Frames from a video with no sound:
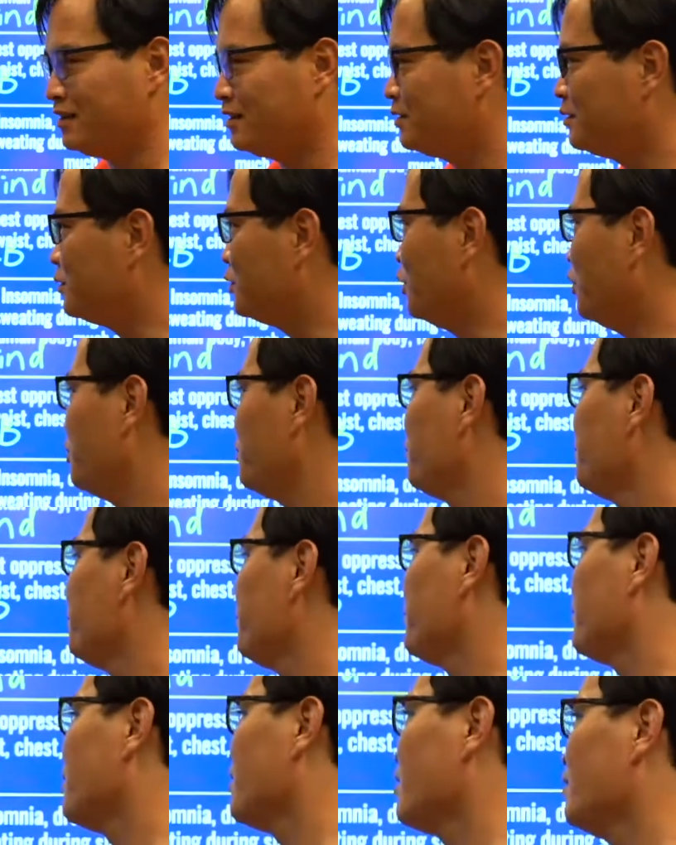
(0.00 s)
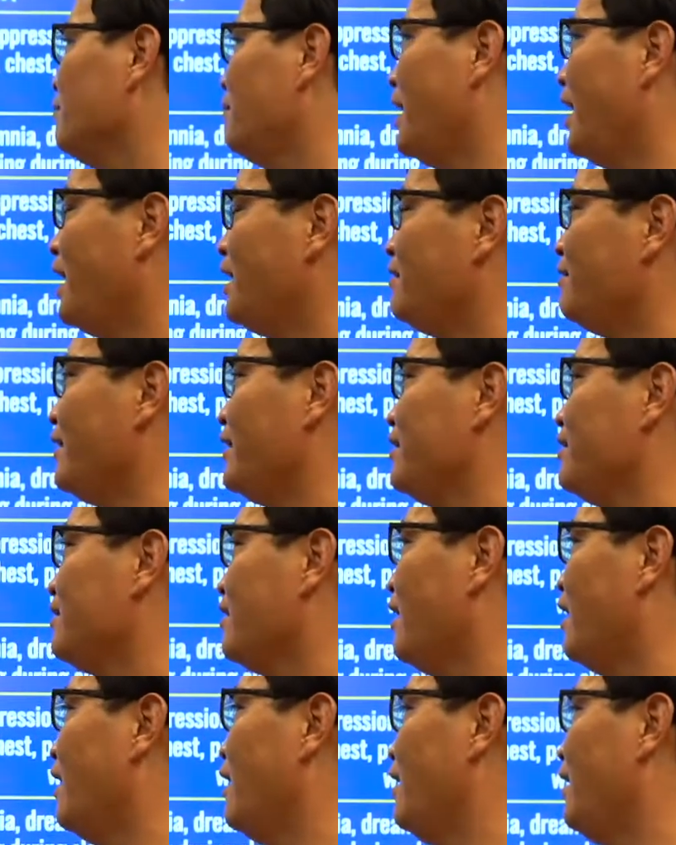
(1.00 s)
So, but anyway,
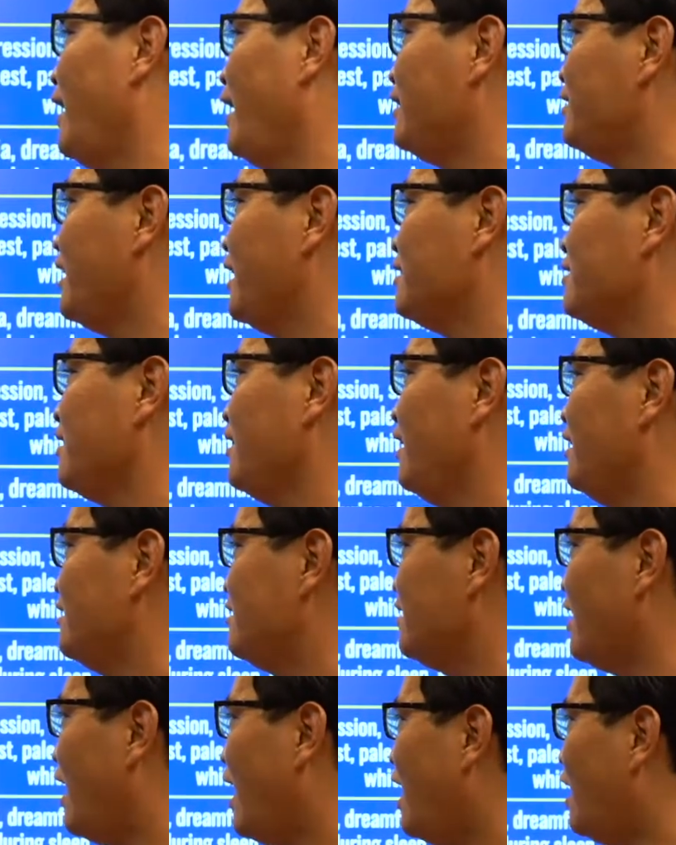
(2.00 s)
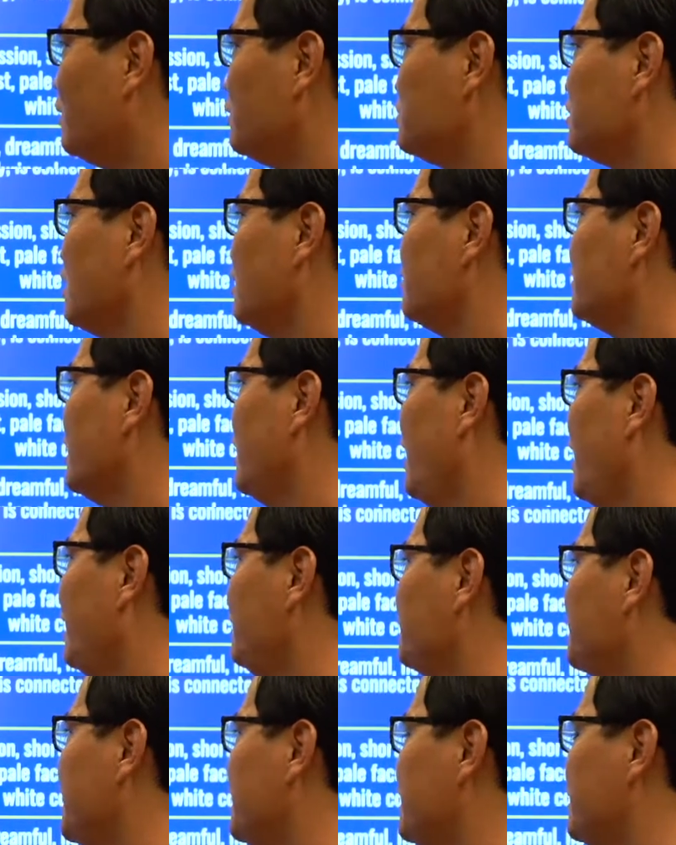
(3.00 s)
the HS is the house of the
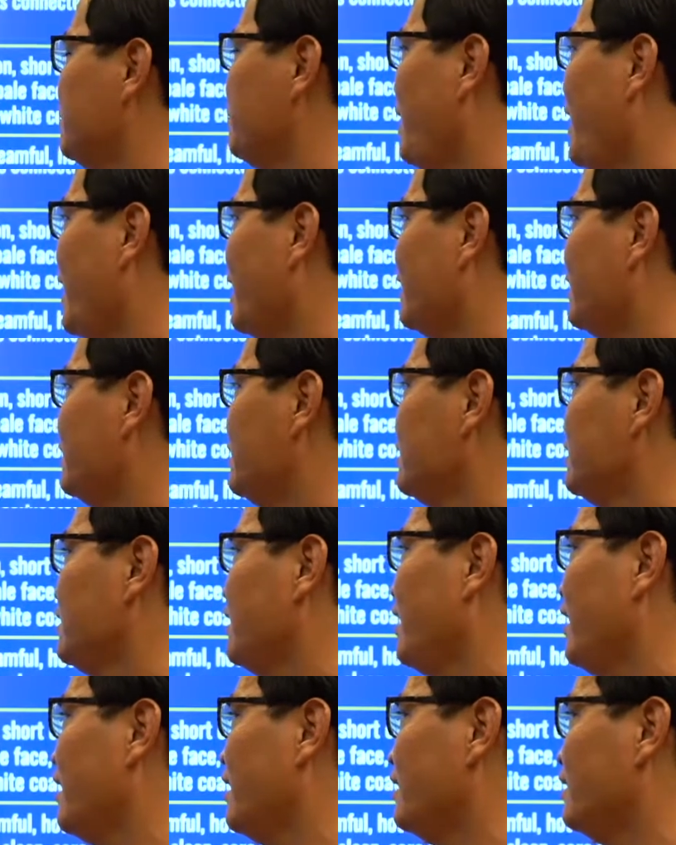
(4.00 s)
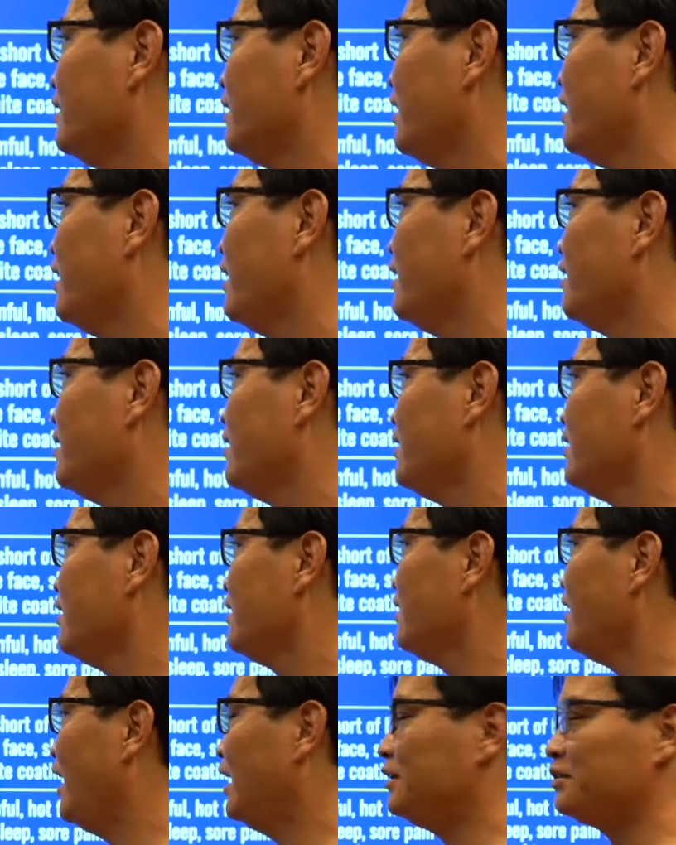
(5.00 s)
educated man, and
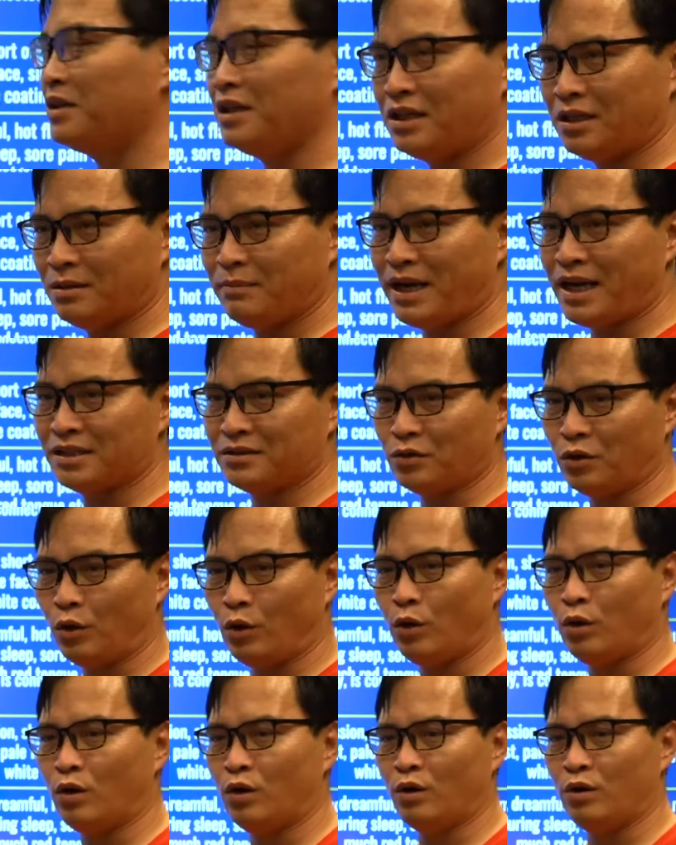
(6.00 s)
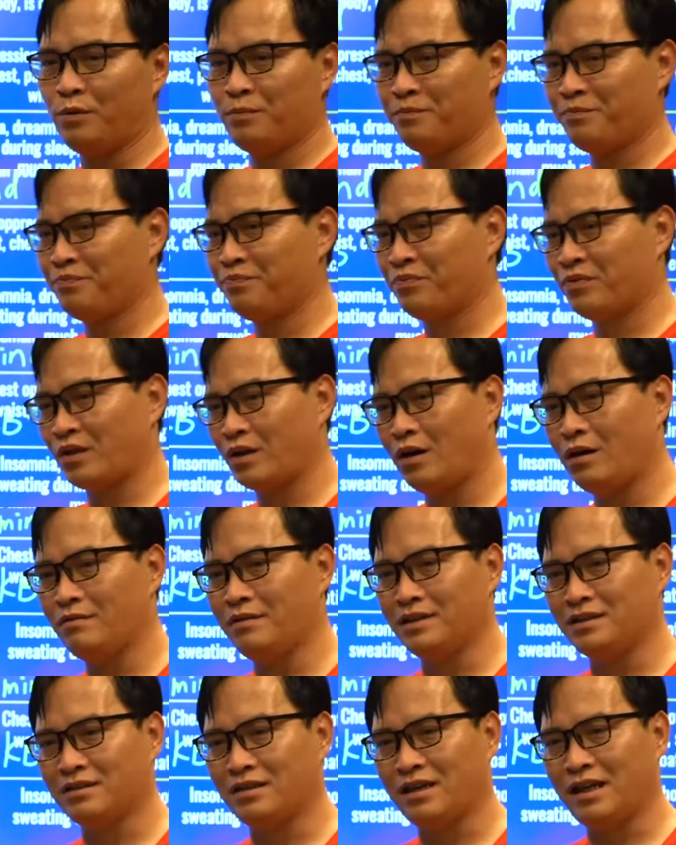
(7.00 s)
educated man is
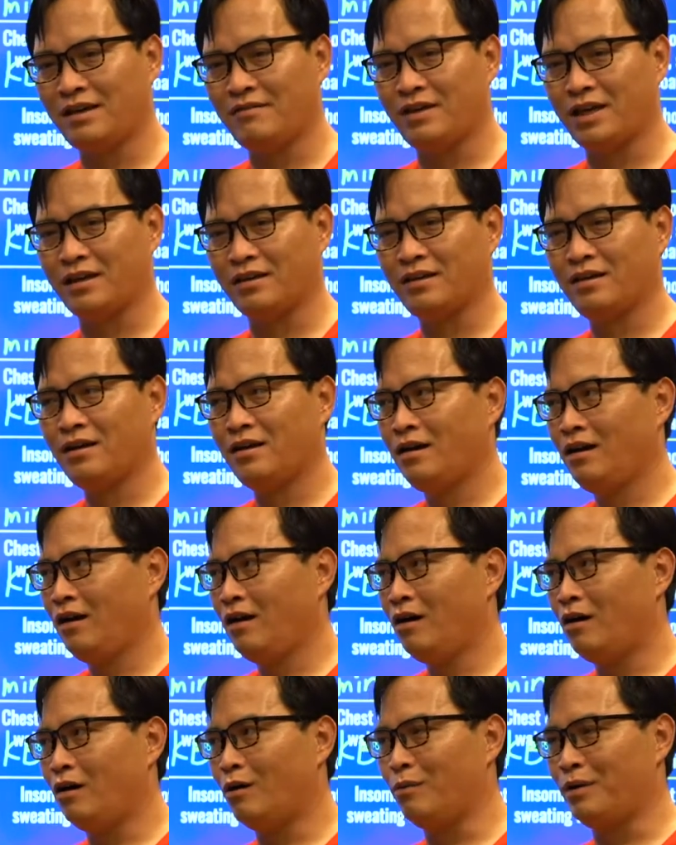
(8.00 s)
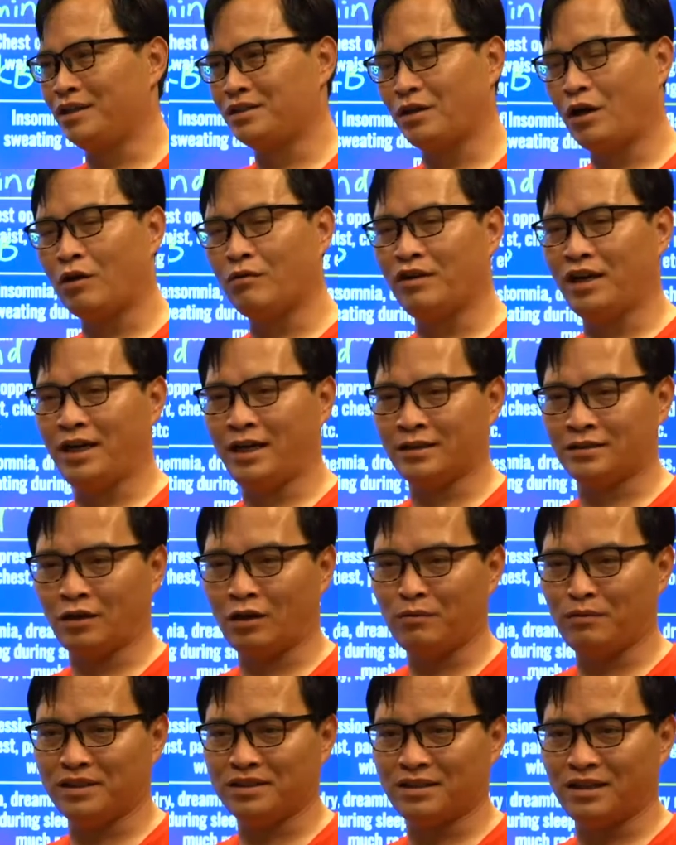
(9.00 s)
always living, always
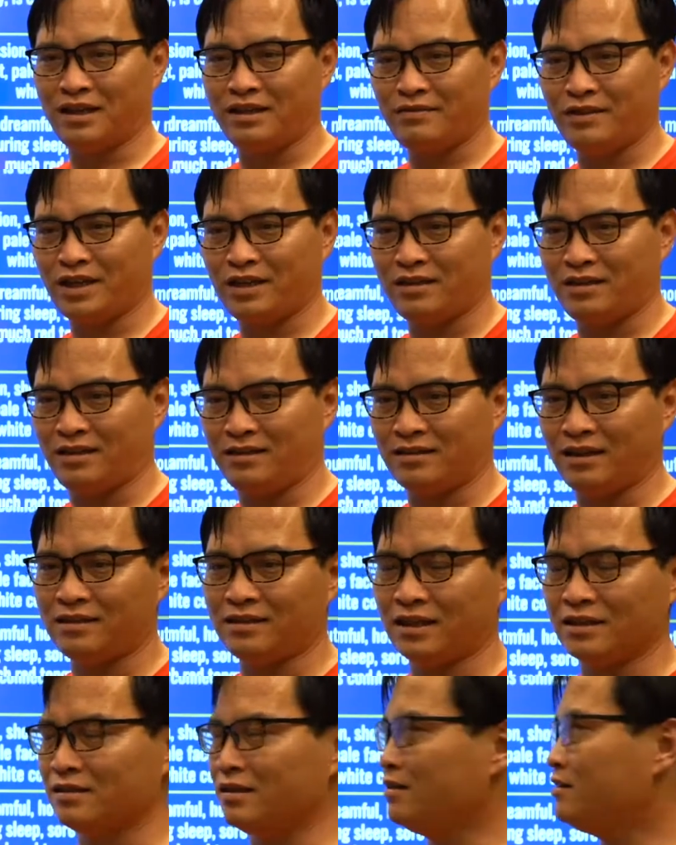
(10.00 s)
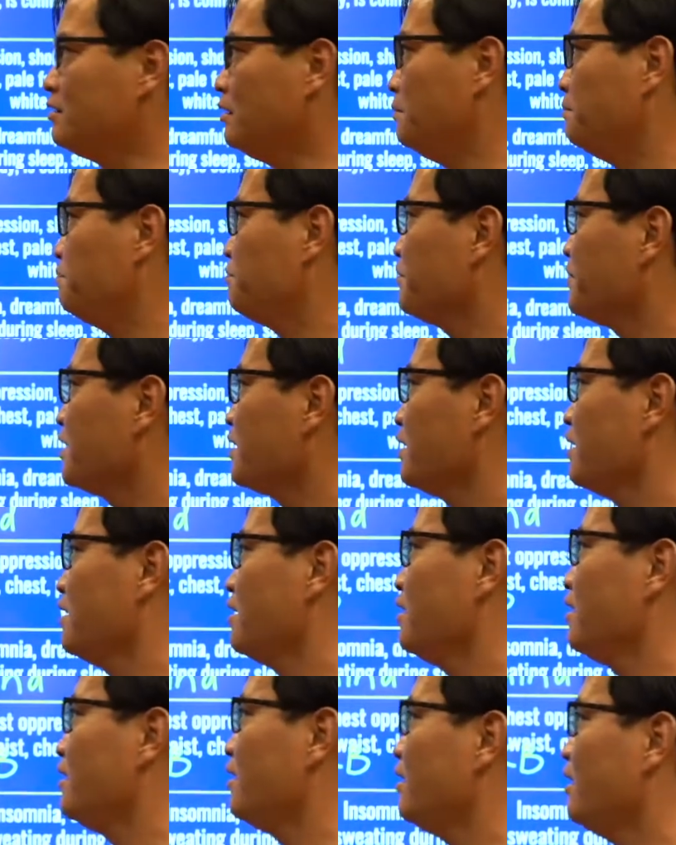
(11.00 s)
living in HS system,
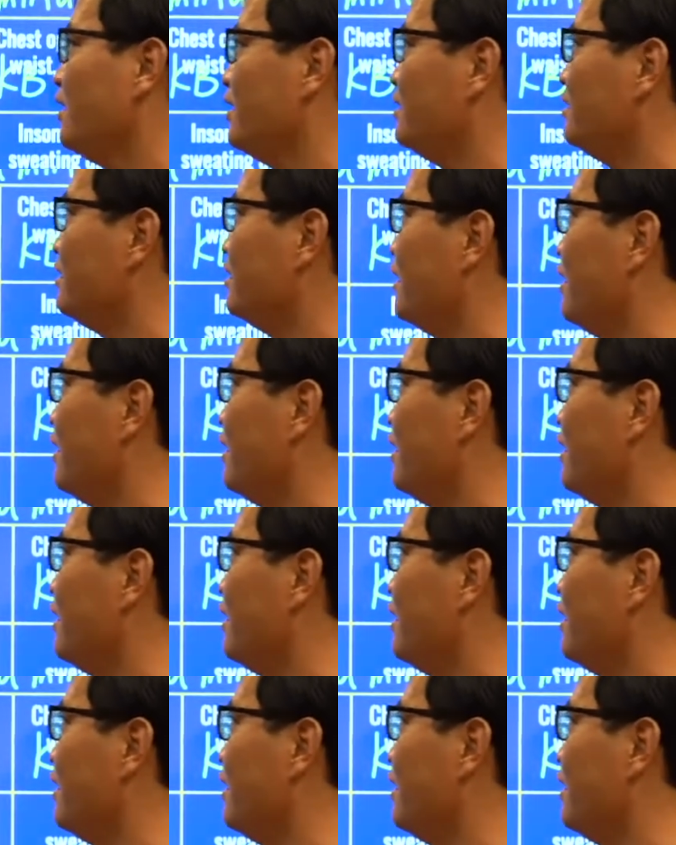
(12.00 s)
and